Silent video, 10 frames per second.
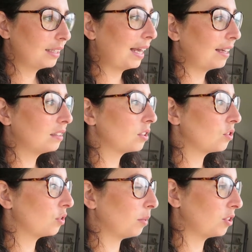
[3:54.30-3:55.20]
get into
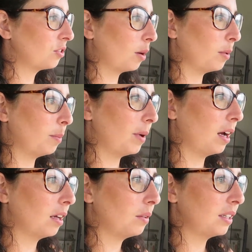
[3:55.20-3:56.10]
too much trouble,
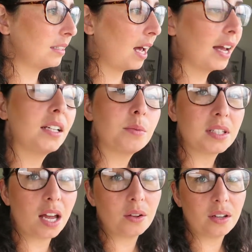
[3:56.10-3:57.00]
but the tide
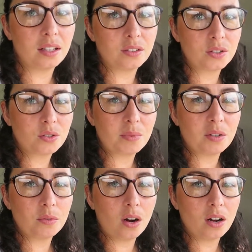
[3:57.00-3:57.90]
was out and there's so
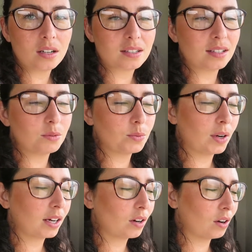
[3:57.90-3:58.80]
many rocks and he was
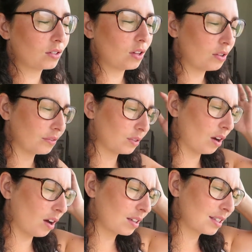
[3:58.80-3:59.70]
running across all of the
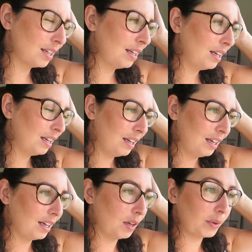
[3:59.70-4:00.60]
rocks
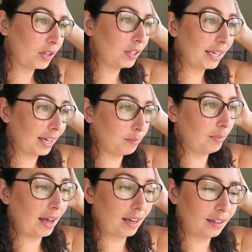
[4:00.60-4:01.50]
and we couldn't get
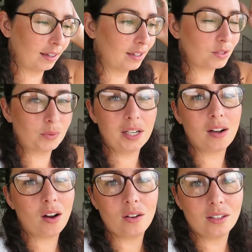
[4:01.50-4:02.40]
him back. Like, his
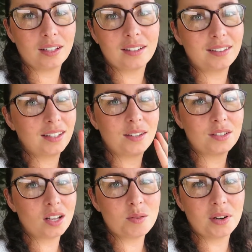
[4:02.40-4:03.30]
recall, like he saw the